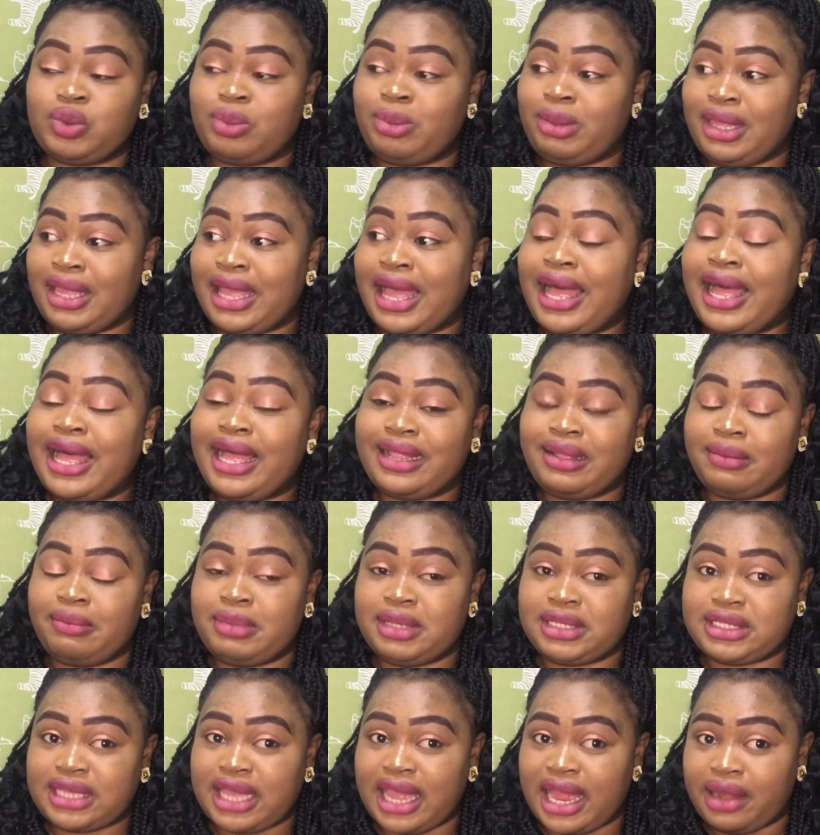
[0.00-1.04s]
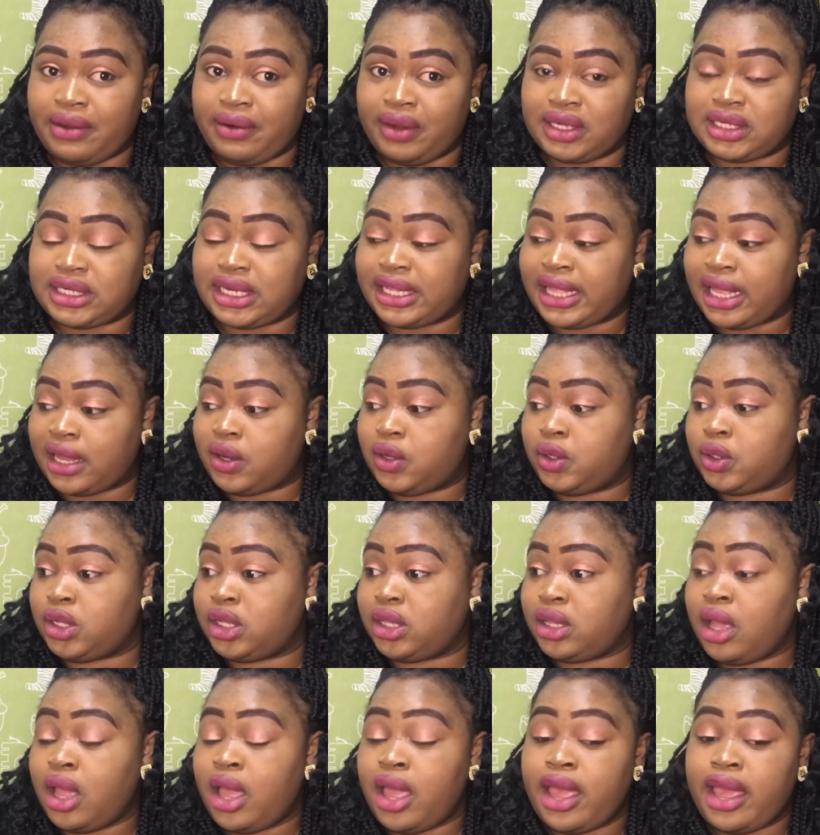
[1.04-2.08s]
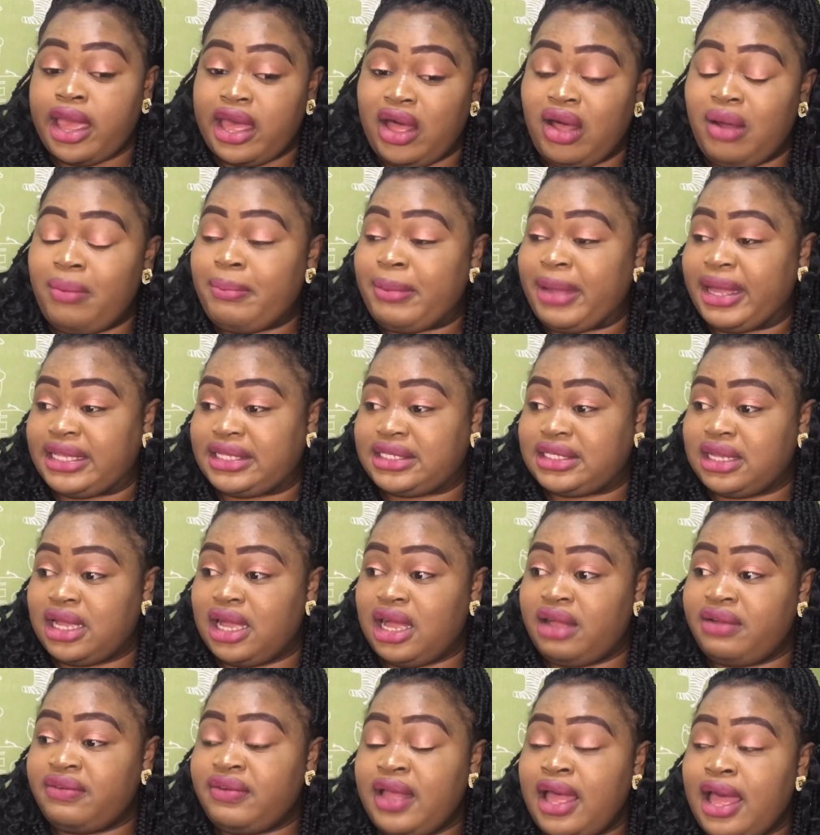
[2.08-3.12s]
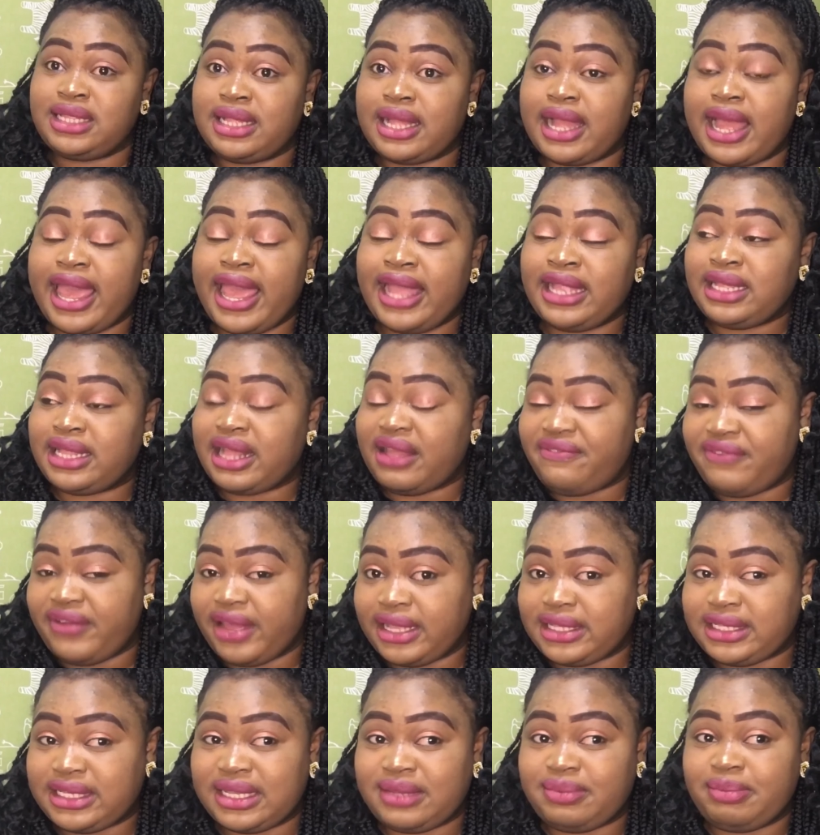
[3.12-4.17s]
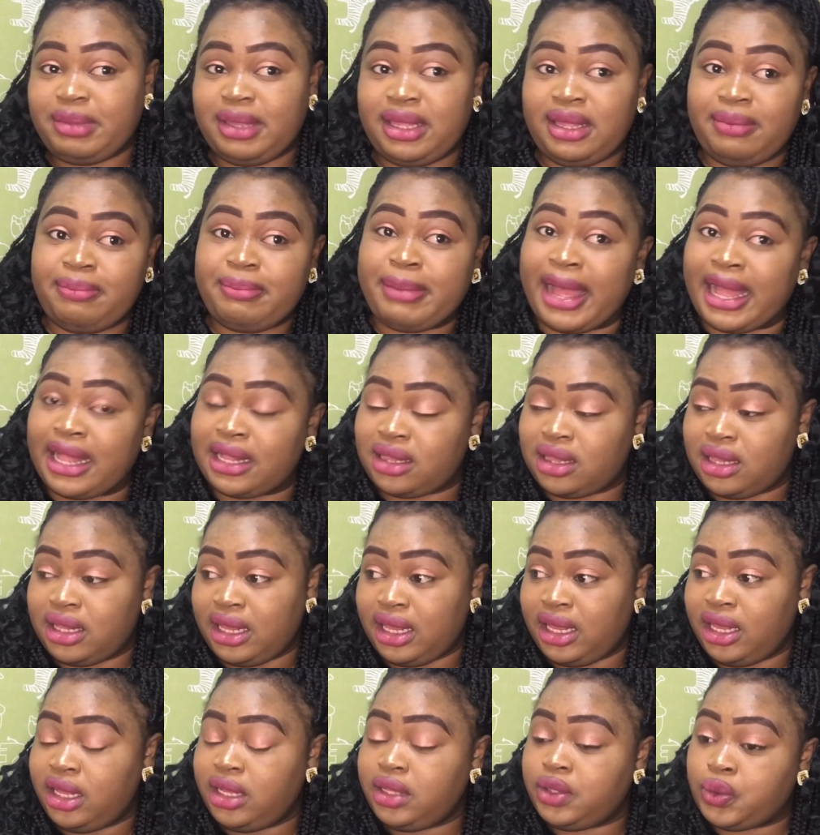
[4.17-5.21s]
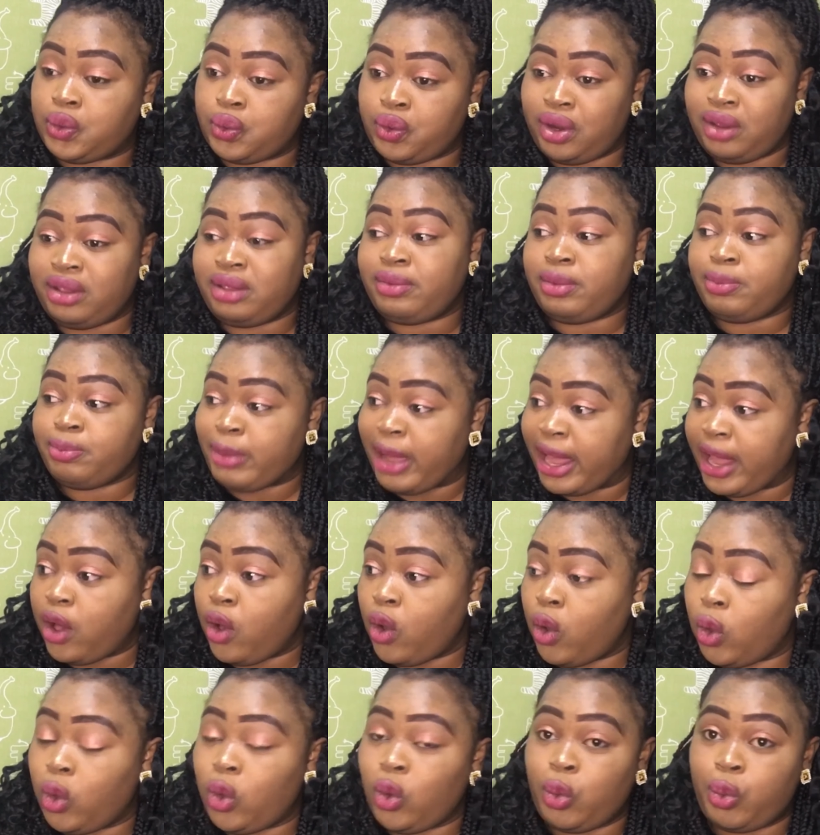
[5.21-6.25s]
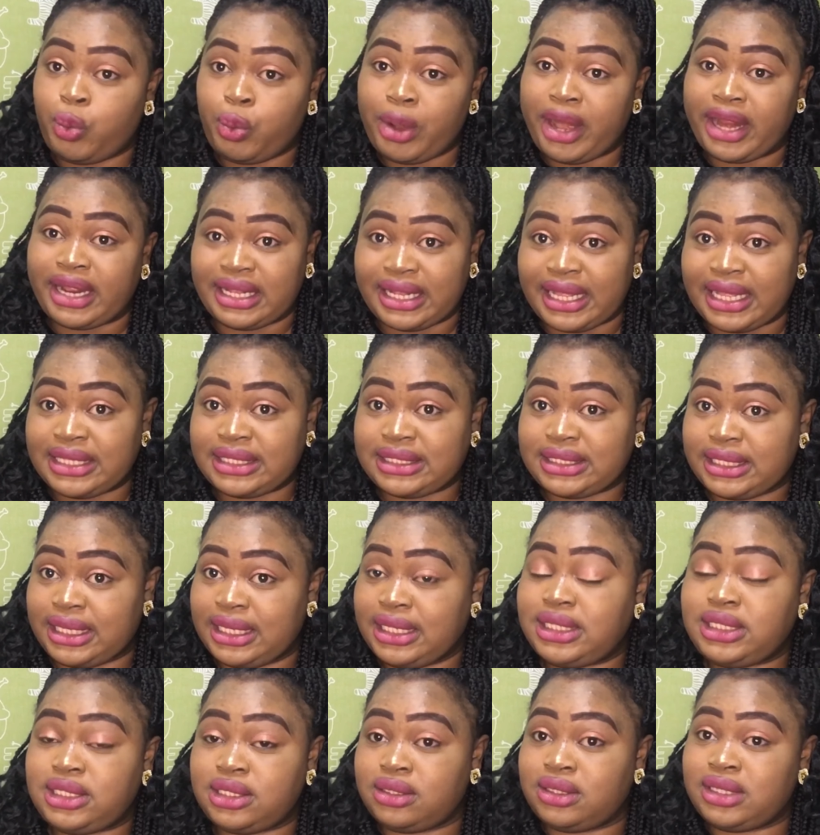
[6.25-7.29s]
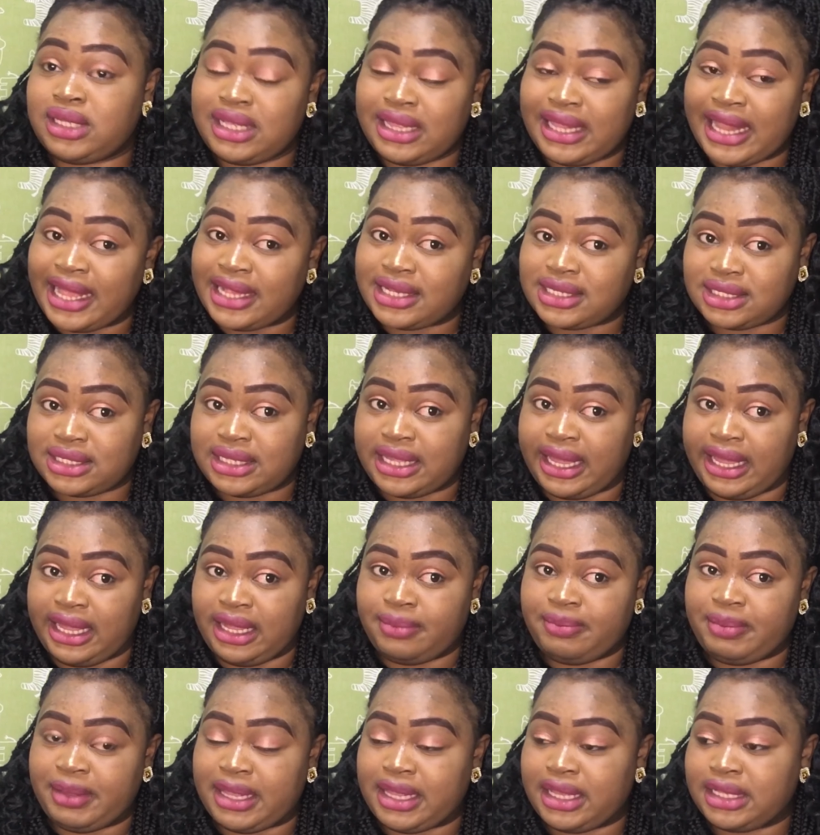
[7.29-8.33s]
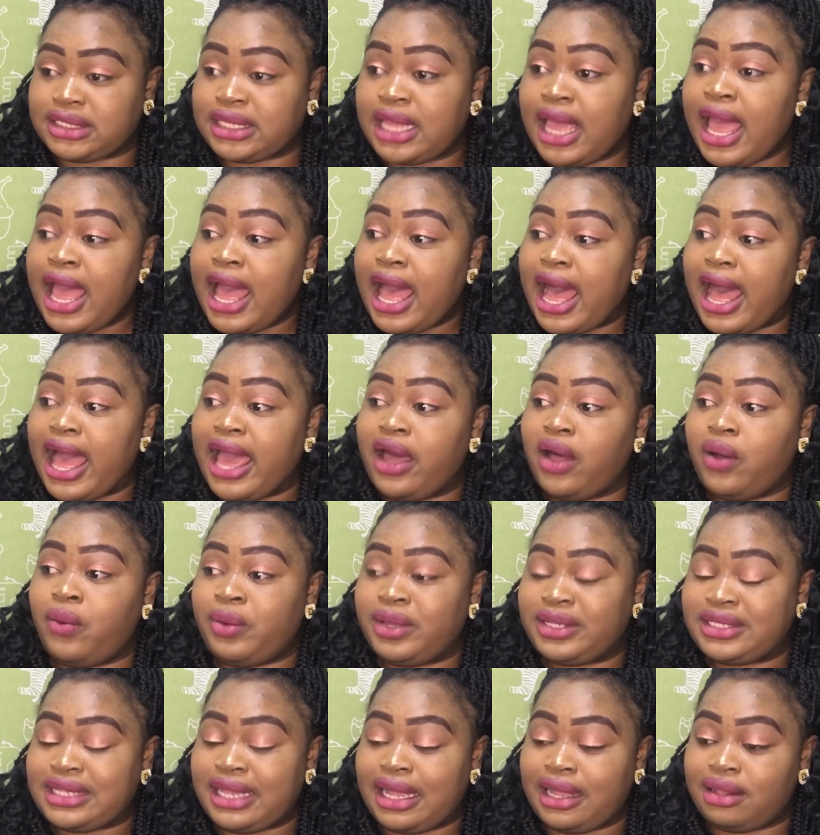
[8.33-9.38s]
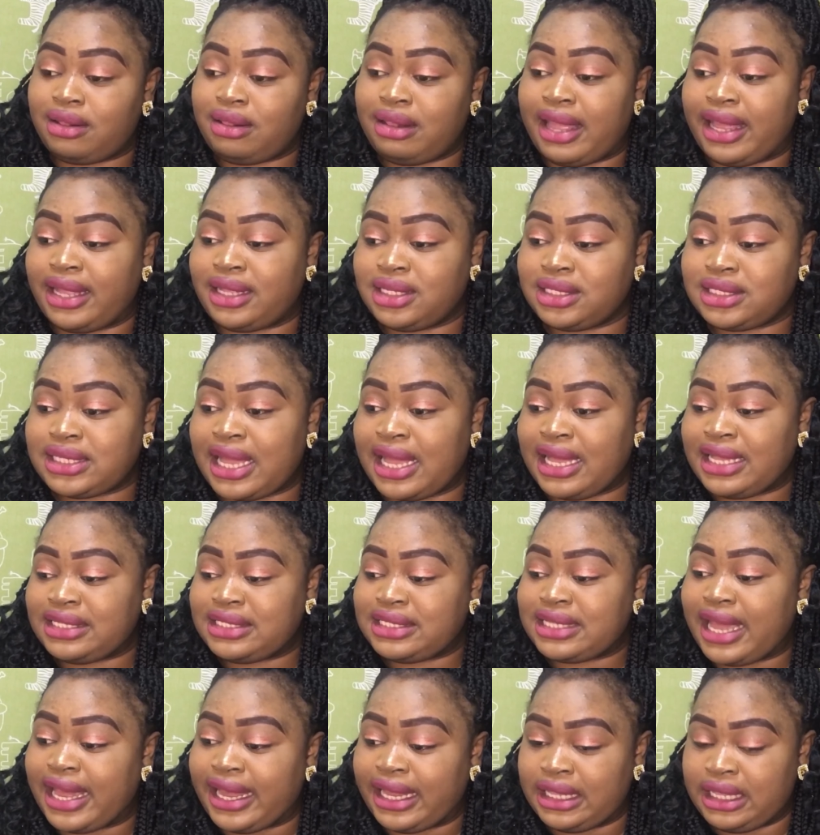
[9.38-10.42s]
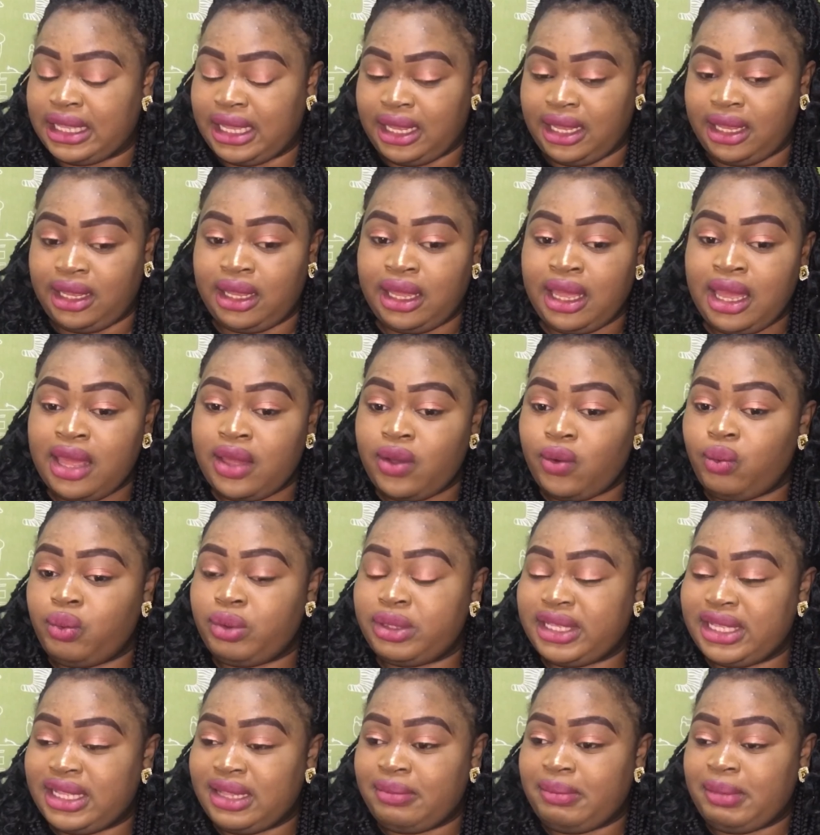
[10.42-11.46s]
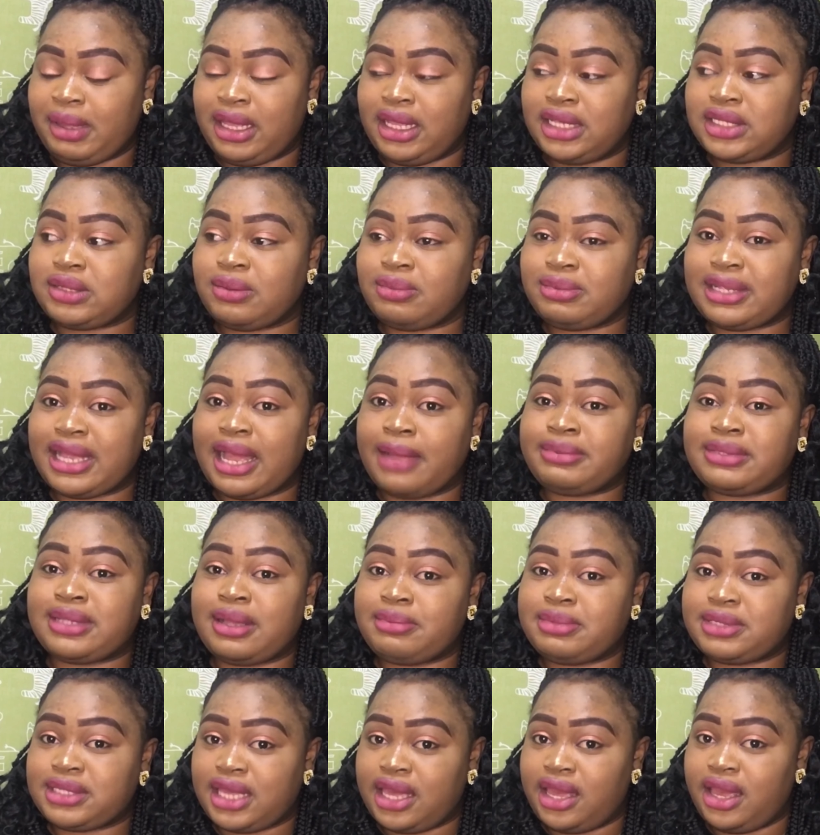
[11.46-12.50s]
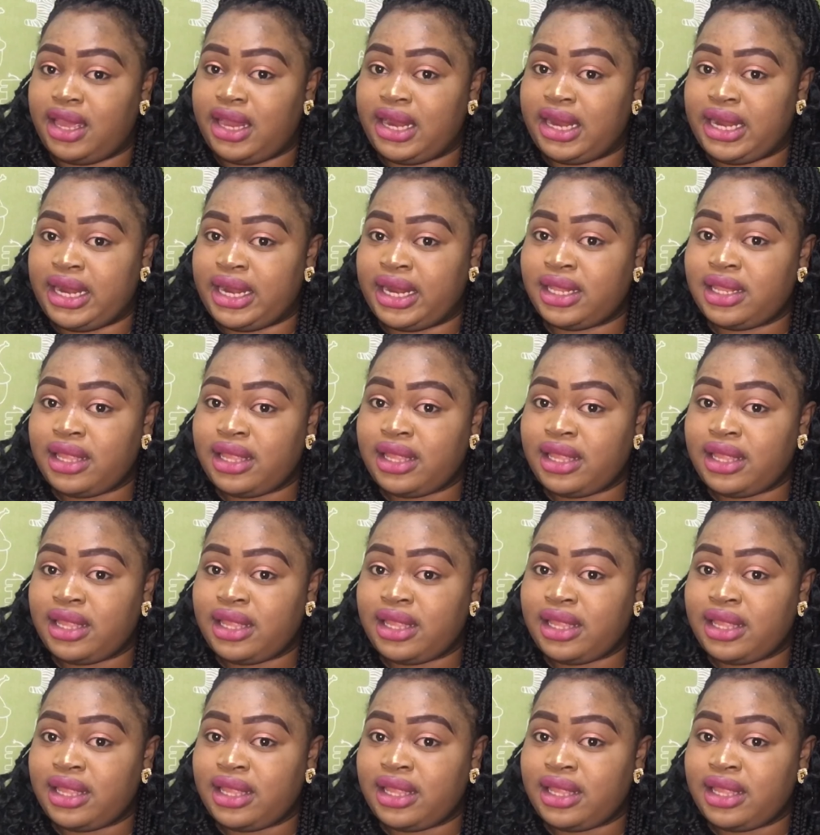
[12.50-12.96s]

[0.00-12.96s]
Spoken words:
I had a miscarriage and I could not help myself, and it affected me badly during my whole pregnancy till the last day, because I always had like this anxiety within me. Sometimes I'm scared.